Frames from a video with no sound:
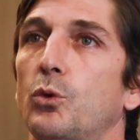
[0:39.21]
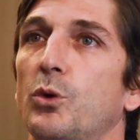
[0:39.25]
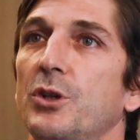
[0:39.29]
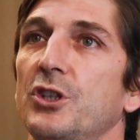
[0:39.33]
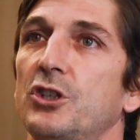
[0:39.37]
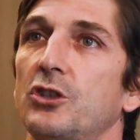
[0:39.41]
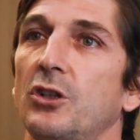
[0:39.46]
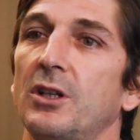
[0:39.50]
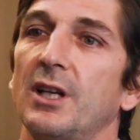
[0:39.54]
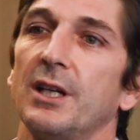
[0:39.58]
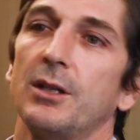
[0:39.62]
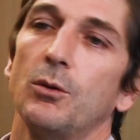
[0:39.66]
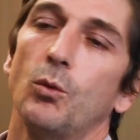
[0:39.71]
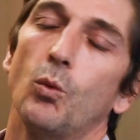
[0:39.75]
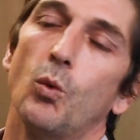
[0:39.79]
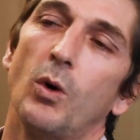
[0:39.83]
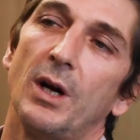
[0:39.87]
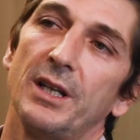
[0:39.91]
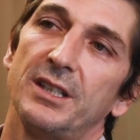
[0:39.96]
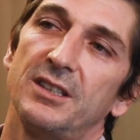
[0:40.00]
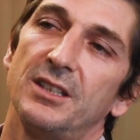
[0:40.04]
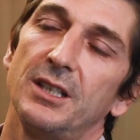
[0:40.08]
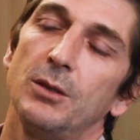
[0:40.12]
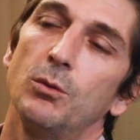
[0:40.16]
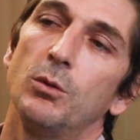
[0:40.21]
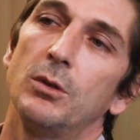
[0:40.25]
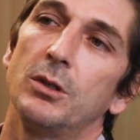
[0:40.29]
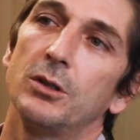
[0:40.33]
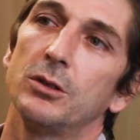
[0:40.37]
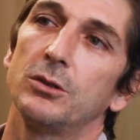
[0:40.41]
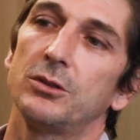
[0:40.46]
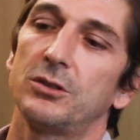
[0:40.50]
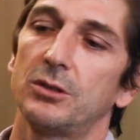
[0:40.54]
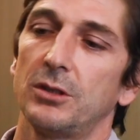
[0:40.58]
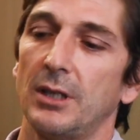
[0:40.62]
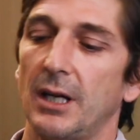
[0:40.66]
questions like what they
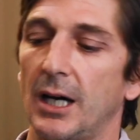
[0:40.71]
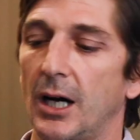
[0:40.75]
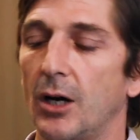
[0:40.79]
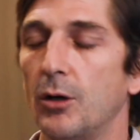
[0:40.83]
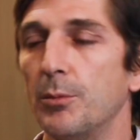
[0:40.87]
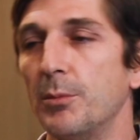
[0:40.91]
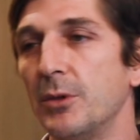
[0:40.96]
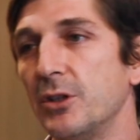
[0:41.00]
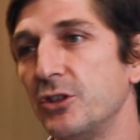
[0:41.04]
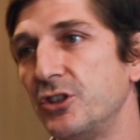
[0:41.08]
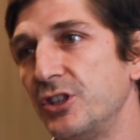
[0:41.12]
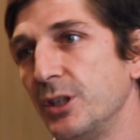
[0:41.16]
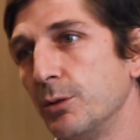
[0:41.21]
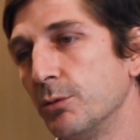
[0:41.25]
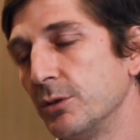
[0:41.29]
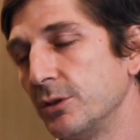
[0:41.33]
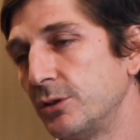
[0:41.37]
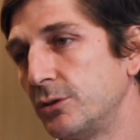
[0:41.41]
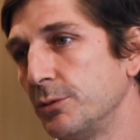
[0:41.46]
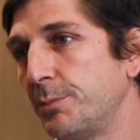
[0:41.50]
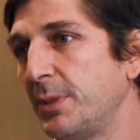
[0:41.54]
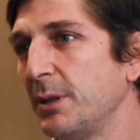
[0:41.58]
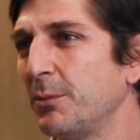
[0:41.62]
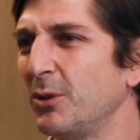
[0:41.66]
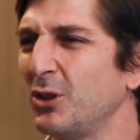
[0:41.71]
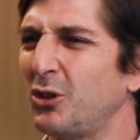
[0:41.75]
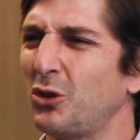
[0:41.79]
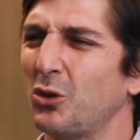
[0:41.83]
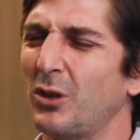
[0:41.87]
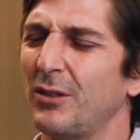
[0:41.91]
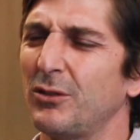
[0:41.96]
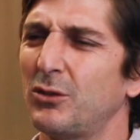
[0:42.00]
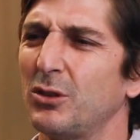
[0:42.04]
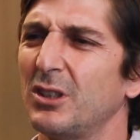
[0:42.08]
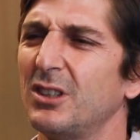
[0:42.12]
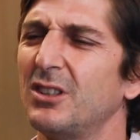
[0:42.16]
want, how much they want to pay, but you
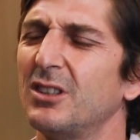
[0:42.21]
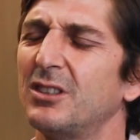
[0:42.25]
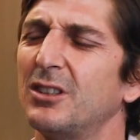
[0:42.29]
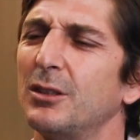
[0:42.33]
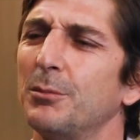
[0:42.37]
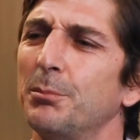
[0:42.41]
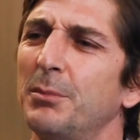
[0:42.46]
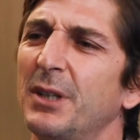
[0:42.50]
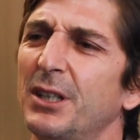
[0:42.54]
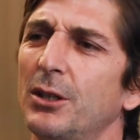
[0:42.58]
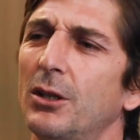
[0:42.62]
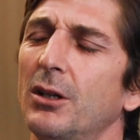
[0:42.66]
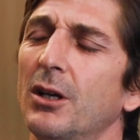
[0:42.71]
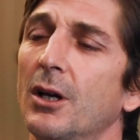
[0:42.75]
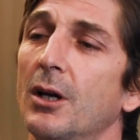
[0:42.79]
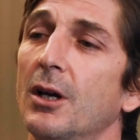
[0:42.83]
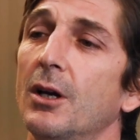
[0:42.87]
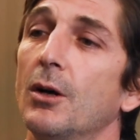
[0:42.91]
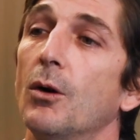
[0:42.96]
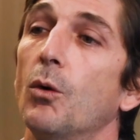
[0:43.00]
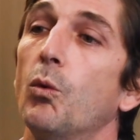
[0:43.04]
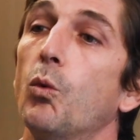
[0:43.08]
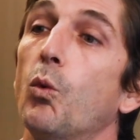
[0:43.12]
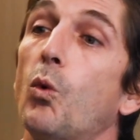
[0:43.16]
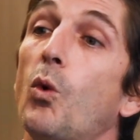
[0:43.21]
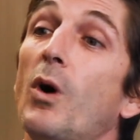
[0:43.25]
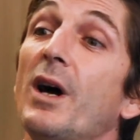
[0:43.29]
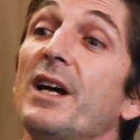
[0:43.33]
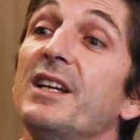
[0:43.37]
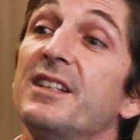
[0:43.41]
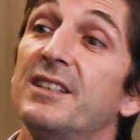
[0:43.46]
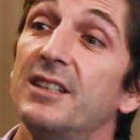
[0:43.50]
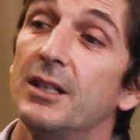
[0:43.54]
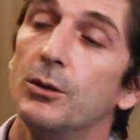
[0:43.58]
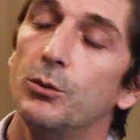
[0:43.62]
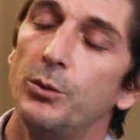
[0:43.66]
have to understand better why
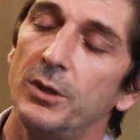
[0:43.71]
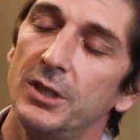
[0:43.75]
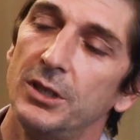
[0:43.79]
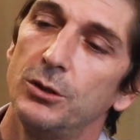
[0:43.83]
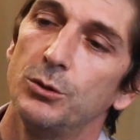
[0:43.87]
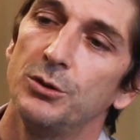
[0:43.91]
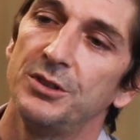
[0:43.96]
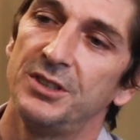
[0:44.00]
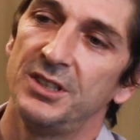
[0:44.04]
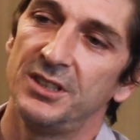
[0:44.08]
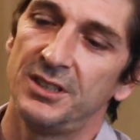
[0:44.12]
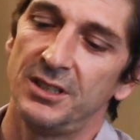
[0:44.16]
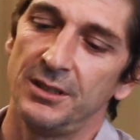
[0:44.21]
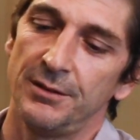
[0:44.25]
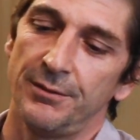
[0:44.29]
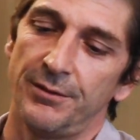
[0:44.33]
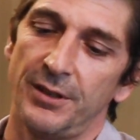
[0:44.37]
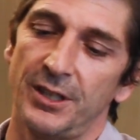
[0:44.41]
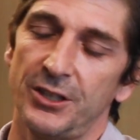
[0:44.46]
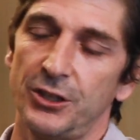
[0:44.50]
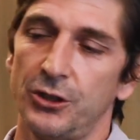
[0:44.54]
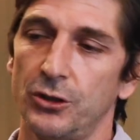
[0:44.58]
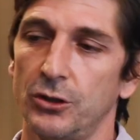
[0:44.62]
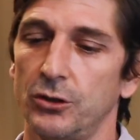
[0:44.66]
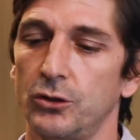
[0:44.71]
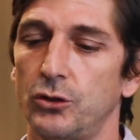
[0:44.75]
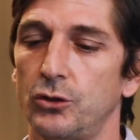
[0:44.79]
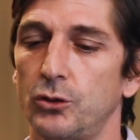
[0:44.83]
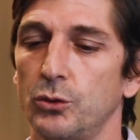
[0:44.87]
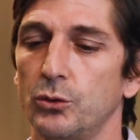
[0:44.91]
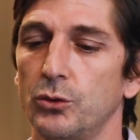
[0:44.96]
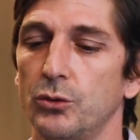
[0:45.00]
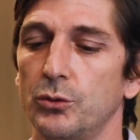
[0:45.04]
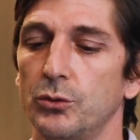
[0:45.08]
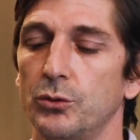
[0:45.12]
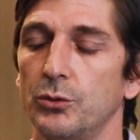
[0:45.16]
they will do this inversion
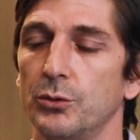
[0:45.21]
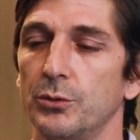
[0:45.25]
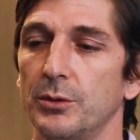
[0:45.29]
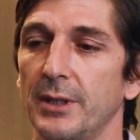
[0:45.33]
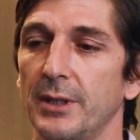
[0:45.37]
to